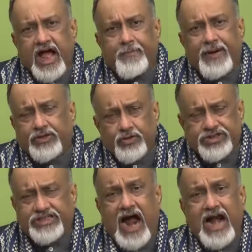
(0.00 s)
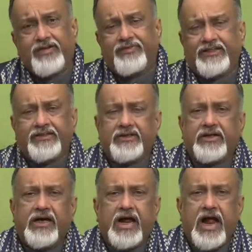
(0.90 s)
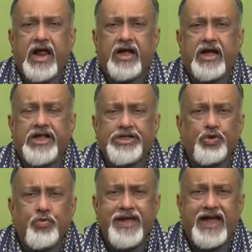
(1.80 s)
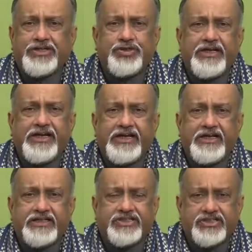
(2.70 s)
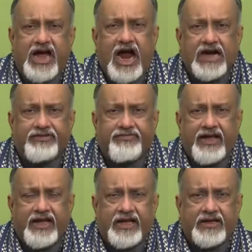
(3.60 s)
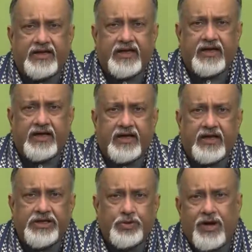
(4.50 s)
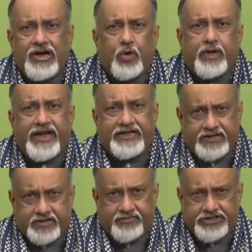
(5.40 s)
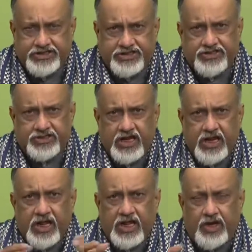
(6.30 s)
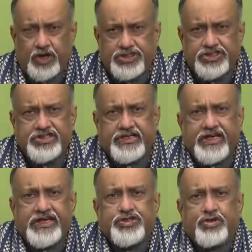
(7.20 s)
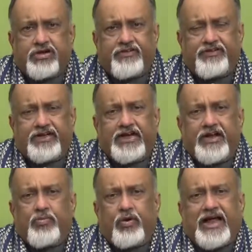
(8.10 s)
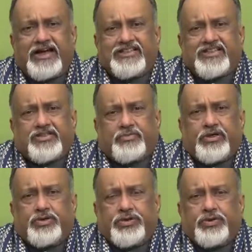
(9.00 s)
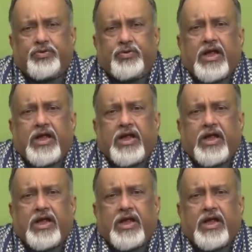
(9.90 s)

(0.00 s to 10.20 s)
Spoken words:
But to start with, you may actually start where you are located, which is logistically, geographically more accessible to you.